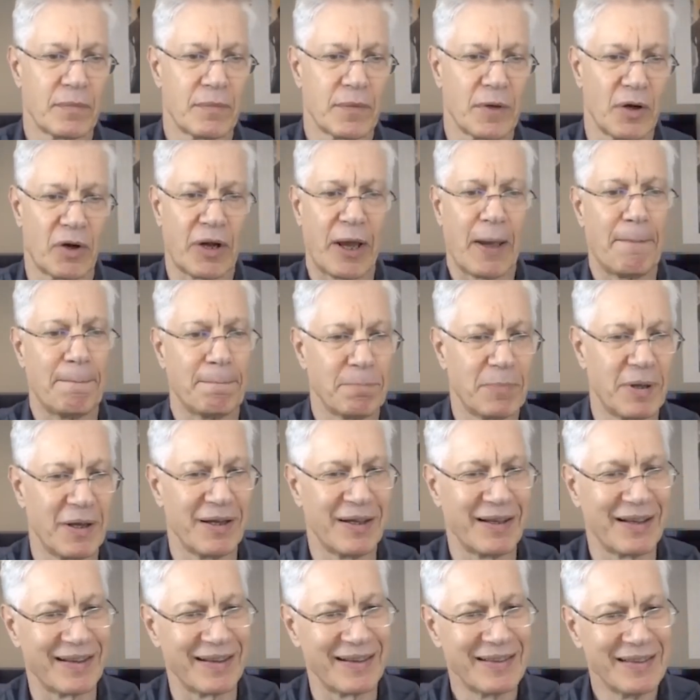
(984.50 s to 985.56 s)
Okay.
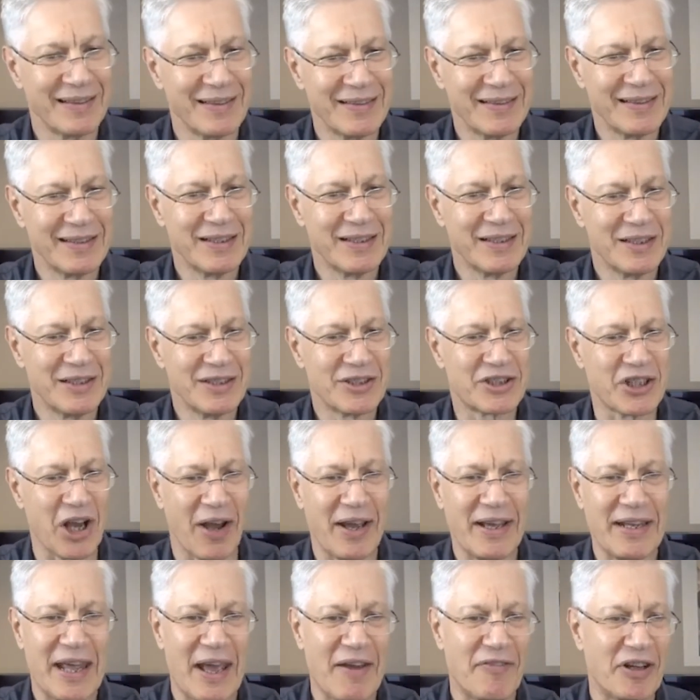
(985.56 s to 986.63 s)

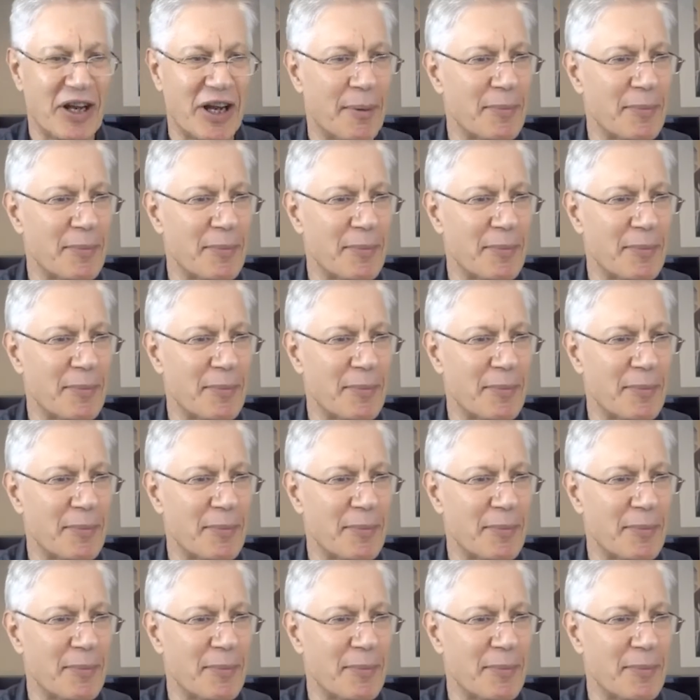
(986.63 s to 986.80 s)
Sorry, David,